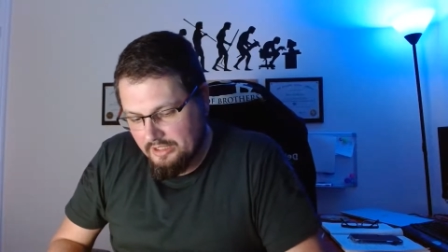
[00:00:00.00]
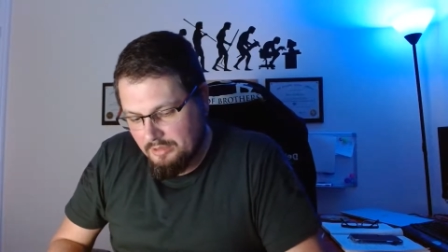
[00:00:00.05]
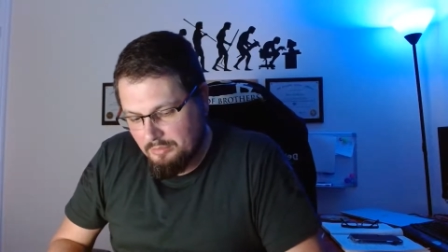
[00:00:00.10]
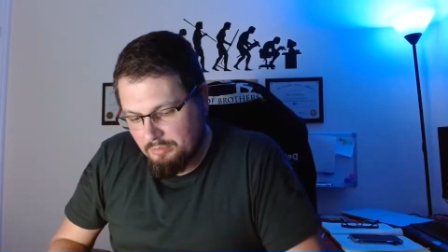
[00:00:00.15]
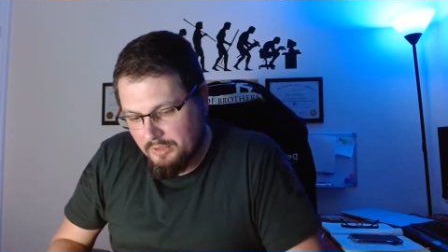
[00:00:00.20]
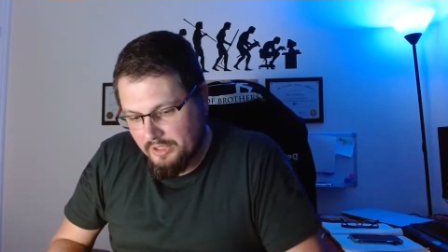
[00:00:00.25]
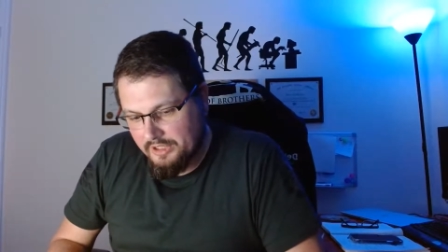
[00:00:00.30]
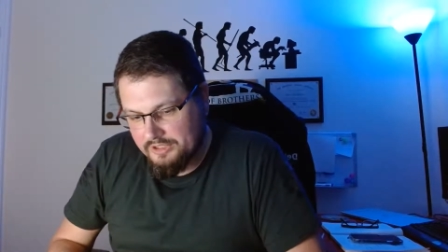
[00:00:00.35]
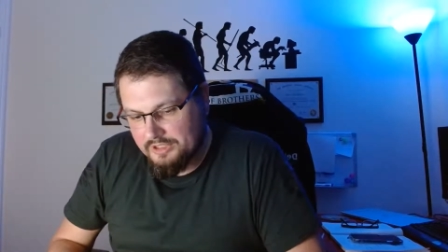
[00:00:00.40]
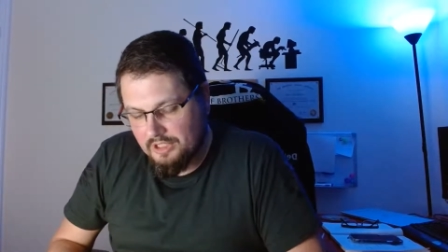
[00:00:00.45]

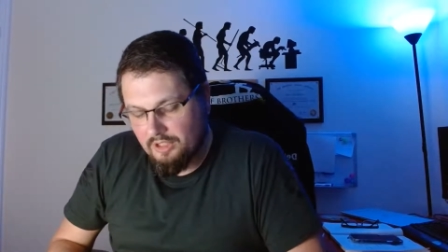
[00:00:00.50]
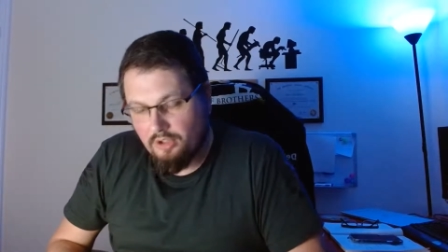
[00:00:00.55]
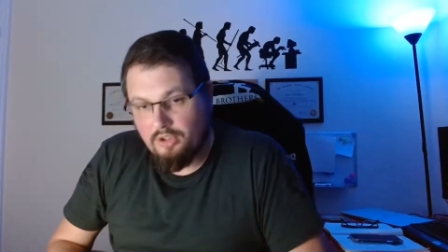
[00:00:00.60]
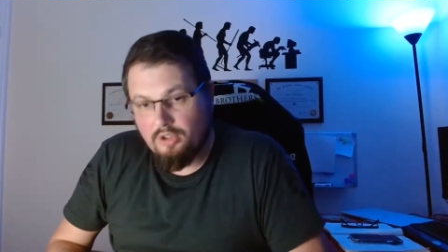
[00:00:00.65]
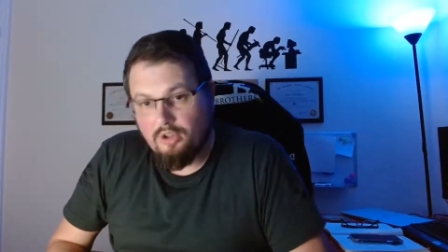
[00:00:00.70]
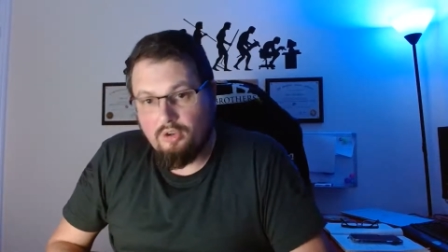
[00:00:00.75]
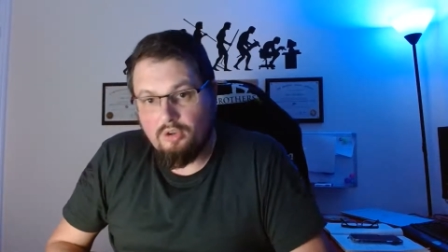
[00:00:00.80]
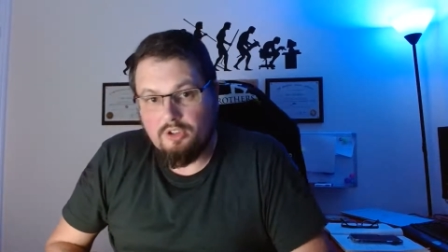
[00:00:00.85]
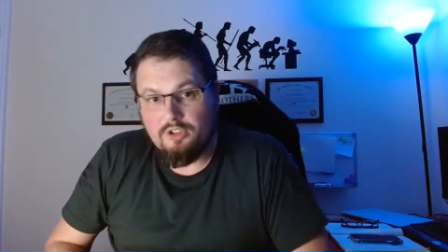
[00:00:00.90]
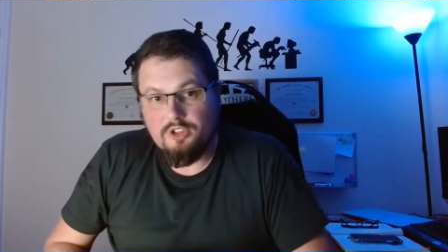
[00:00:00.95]
plays a lot of
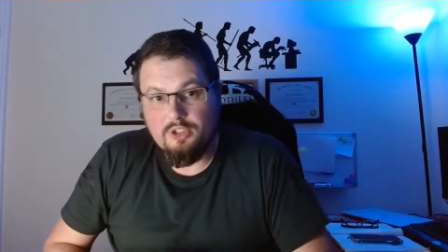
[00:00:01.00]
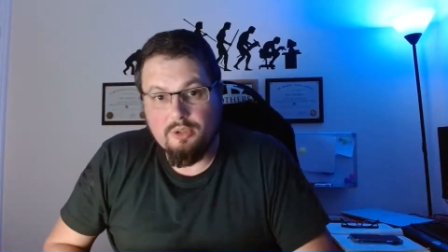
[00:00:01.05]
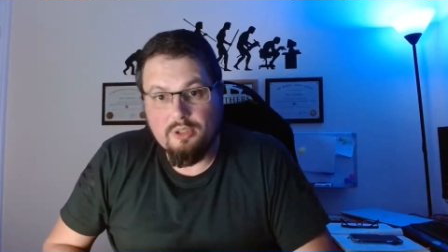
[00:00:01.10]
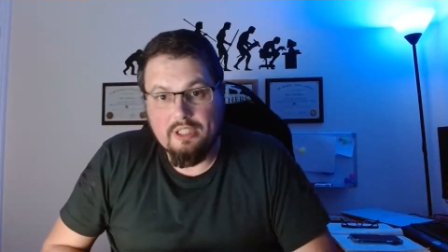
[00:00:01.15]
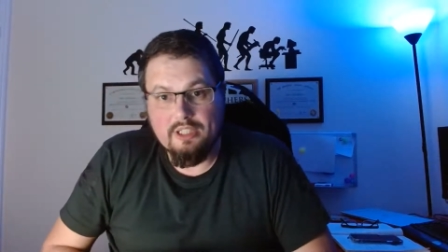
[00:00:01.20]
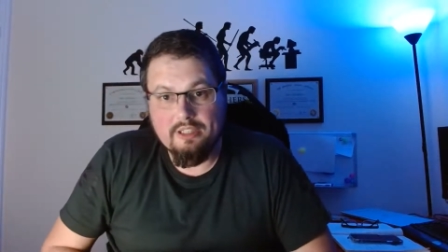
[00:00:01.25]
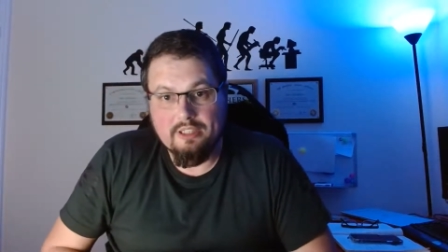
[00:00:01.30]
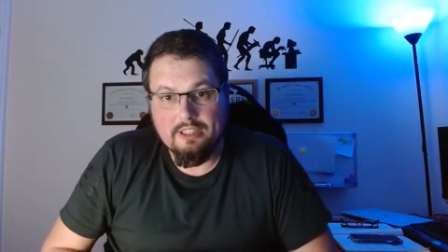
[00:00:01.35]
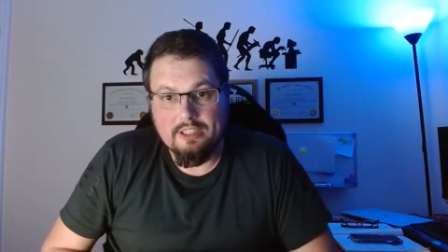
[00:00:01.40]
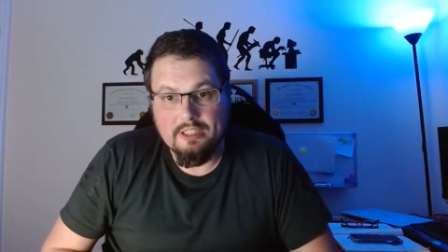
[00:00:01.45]
Call of Duty,
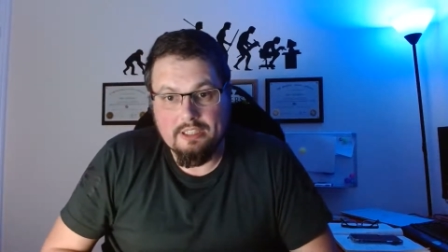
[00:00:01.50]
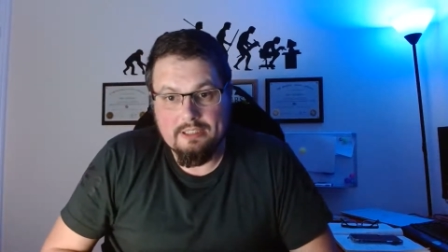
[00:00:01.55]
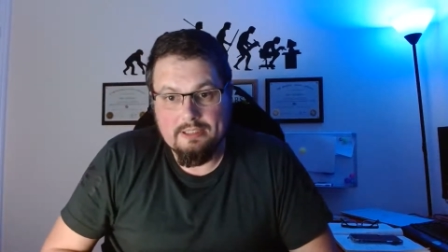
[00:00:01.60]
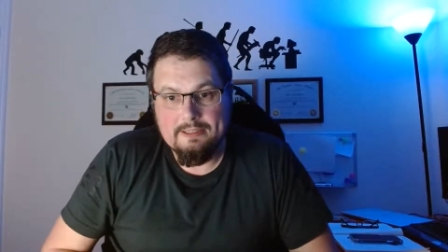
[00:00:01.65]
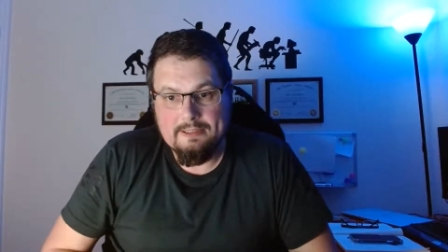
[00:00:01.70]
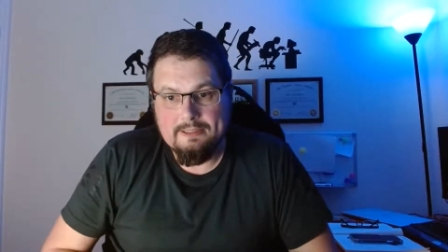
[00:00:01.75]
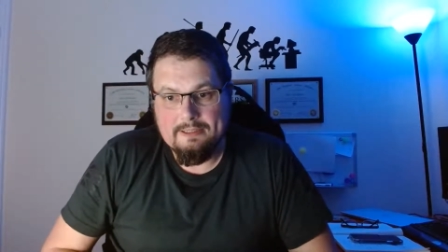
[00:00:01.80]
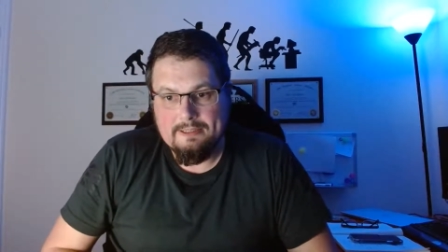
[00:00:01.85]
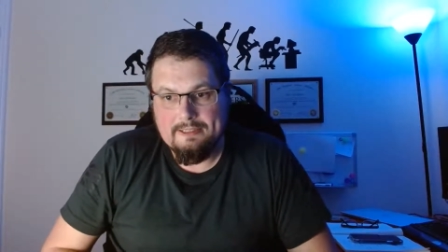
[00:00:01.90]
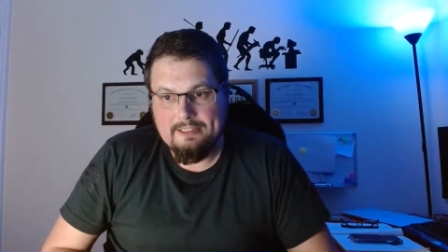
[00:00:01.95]
I think,
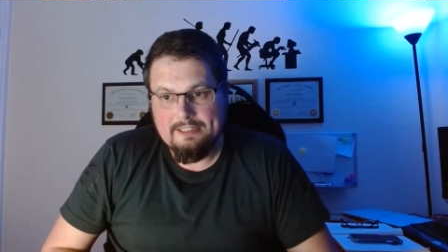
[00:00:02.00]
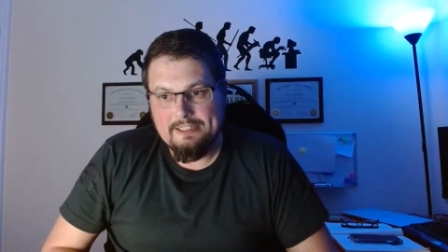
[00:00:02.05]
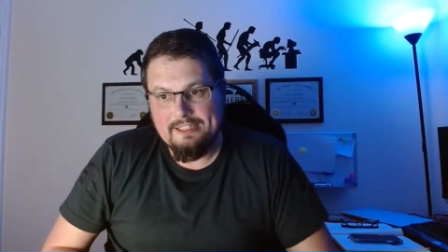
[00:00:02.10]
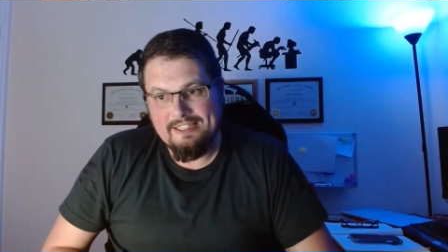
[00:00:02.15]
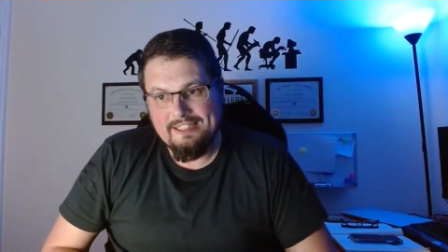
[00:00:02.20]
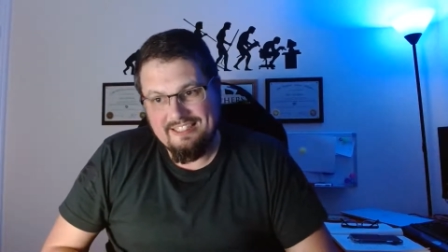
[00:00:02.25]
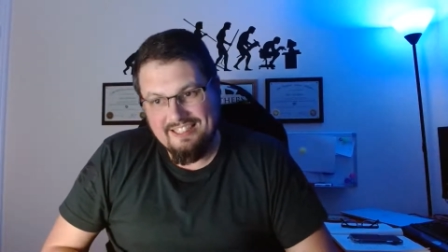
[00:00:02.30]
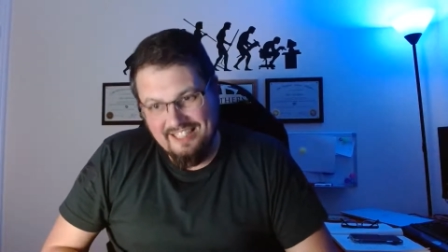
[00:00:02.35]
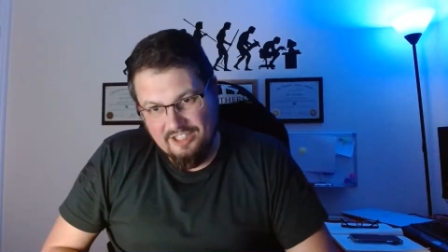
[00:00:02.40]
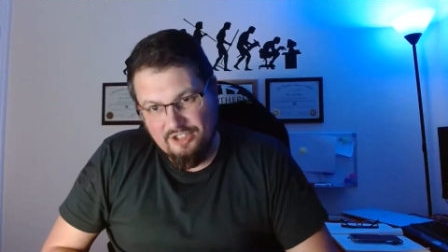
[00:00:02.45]

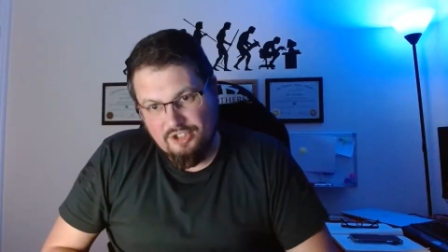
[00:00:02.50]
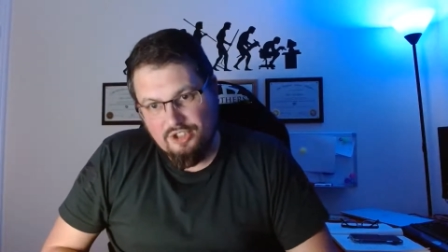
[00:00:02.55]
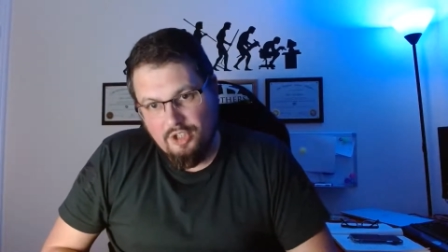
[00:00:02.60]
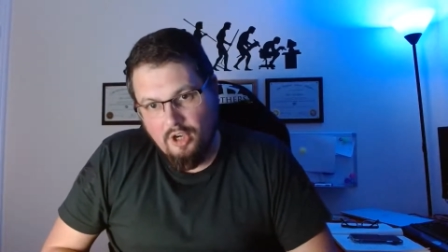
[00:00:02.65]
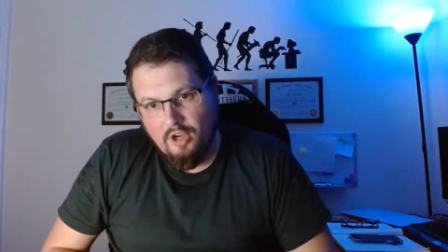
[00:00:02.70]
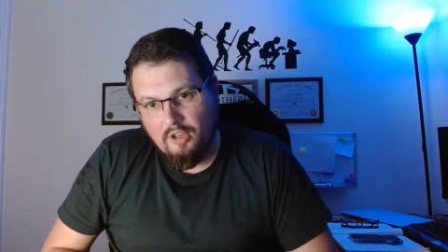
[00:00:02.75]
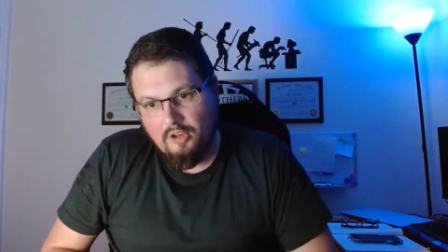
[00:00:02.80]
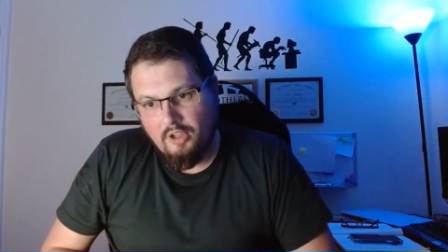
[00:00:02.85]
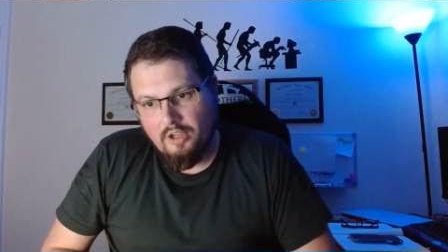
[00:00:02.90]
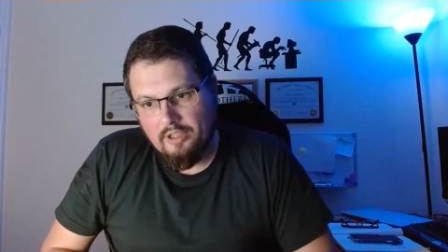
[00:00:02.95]
and he gets
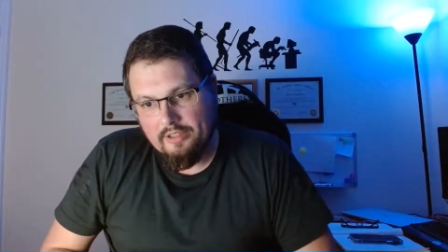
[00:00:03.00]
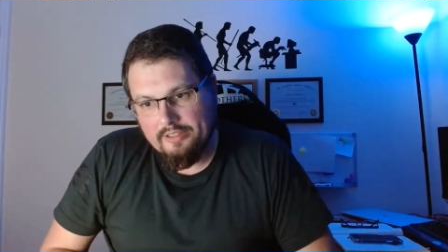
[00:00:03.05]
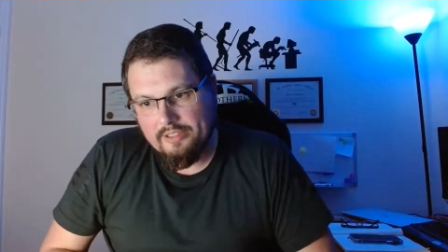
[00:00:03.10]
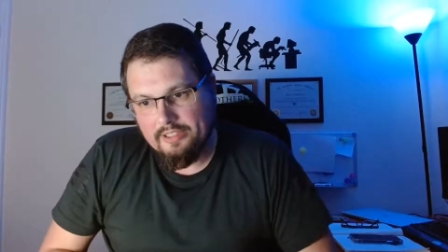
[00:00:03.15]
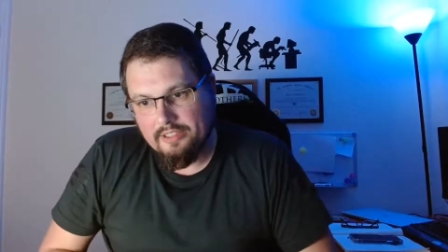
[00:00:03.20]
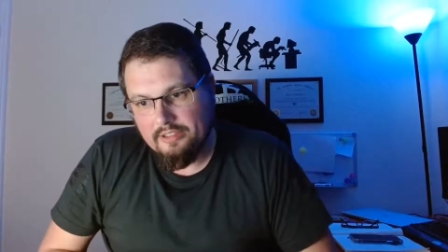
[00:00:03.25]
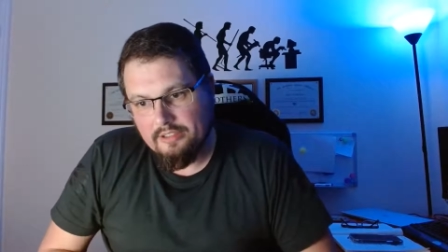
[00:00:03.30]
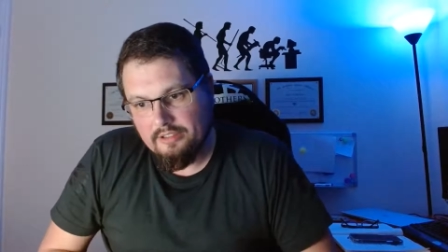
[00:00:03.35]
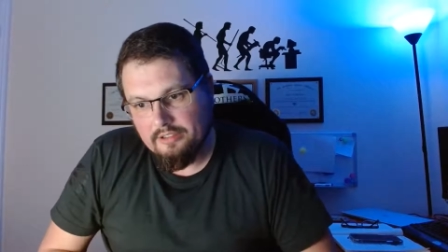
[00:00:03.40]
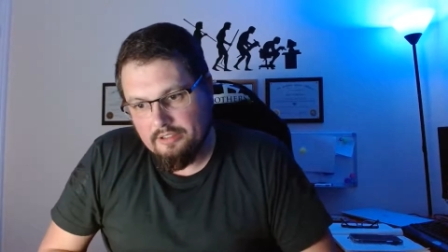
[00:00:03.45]
shot a lot, I
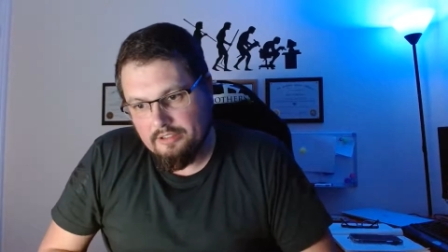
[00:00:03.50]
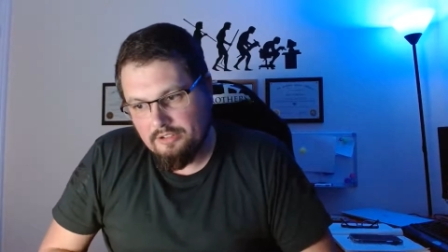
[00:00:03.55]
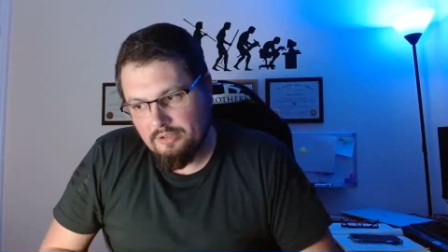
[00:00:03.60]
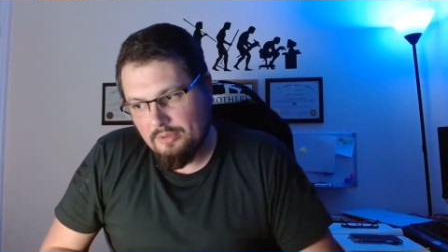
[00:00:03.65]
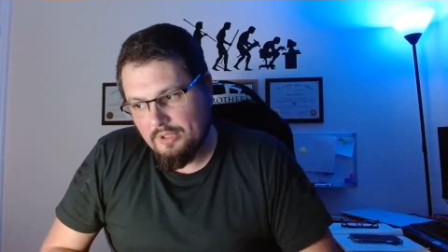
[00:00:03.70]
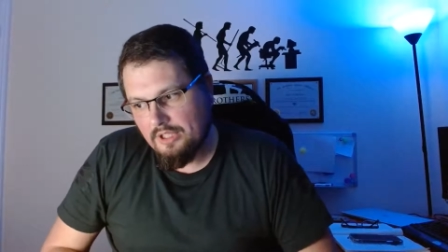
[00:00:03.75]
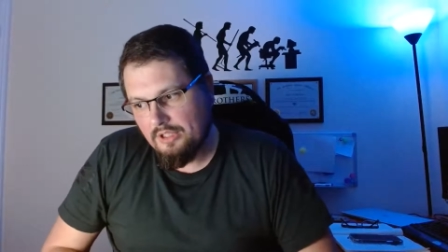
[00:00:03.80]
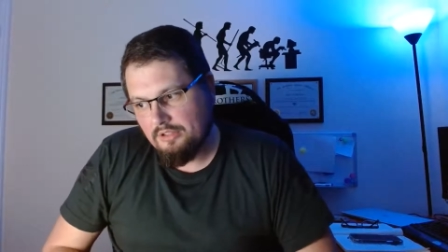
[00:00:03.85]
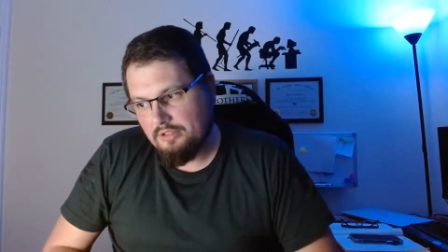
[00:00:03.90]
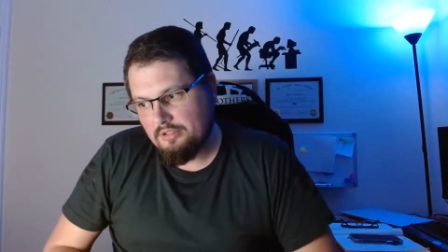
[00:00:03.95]
think, as
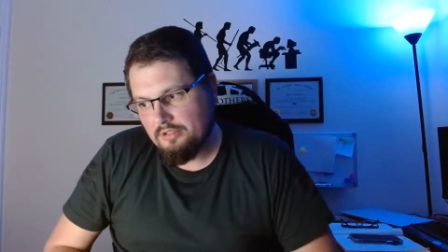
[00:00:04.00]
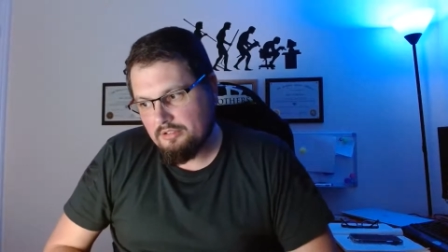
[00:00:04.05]
well,